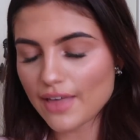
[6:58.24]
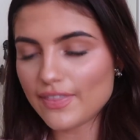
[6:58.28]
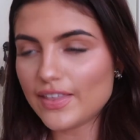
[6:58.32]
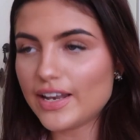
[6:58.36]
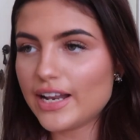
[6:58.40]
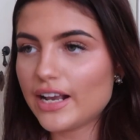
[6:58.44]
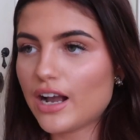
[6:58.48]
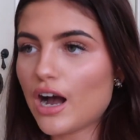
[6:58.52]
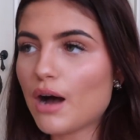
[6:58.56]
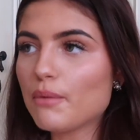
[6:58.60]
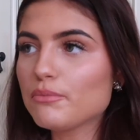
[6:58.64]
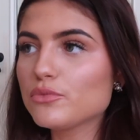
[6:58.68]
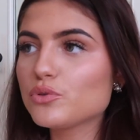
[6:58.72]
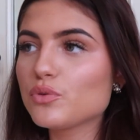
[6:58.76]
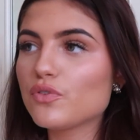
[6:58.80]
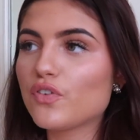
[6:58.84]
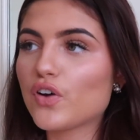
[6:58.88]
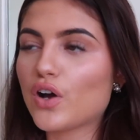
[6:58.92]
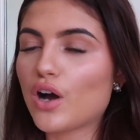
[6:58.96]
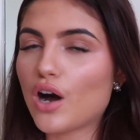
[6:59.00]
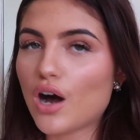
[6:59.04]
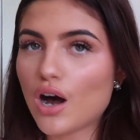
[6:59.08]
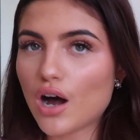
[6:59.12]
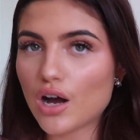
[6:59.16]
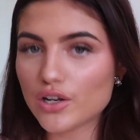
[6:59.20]
And then it comes with
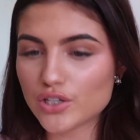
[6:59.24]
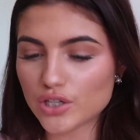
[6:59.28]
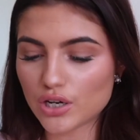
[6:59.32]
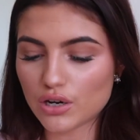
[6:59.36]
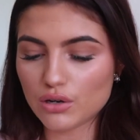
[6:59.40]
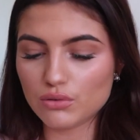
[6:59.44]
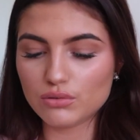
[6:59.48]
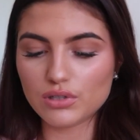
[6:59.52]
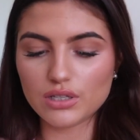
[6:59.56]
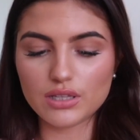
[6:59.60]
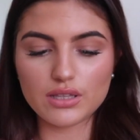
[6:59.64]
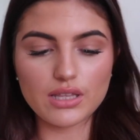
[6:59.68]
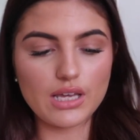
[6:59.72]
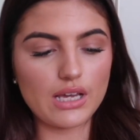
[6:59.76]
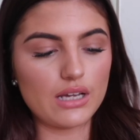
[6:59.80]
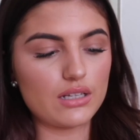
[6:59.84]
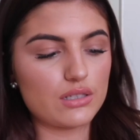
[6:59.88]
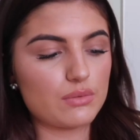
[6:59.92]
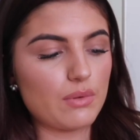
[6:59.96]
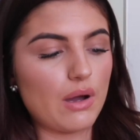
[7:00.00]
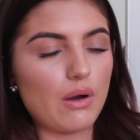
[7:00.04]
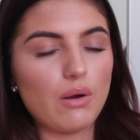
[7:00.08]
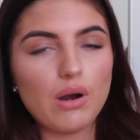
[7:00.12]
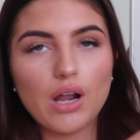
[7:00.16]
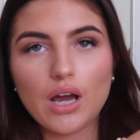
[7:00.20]
a card holder thing
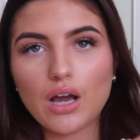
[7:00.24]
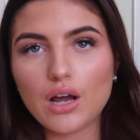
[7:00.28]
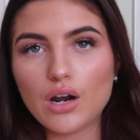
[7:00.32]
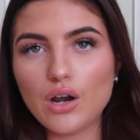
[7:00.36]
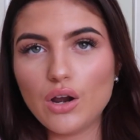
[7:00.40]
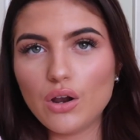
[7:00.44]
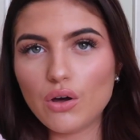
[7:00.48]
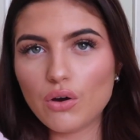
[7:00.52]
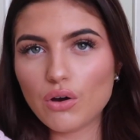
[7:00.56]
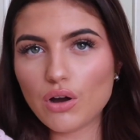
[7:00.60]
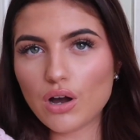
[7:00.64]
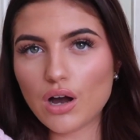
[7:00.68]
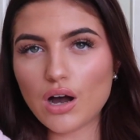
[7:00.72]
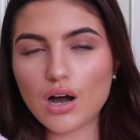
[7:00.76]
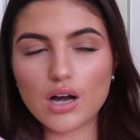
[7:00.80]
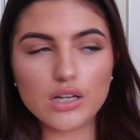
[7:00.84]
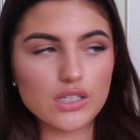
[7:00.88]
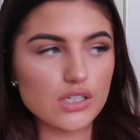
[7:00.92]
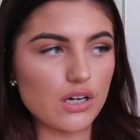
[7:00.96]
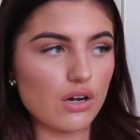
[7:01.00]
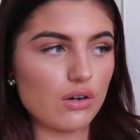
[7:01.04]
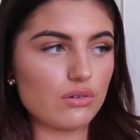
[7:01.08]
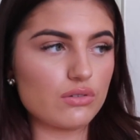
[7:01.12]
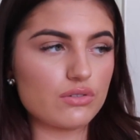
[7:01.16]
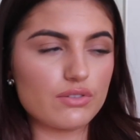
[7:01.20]
as well, like a long
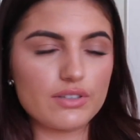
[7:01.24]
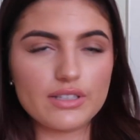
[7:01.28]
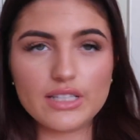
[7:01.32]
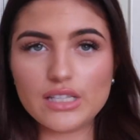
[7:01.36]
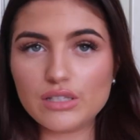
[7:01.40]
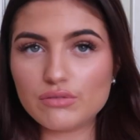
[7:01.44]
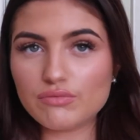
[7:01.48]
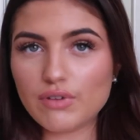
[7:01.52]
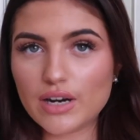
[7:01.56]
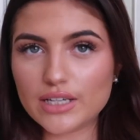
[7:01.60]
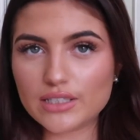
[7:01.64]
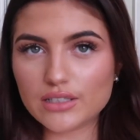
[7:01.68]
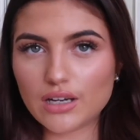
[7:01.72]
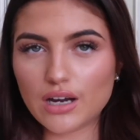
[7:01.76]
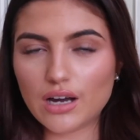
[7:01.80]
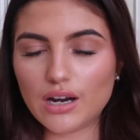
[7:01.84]
card holder in this red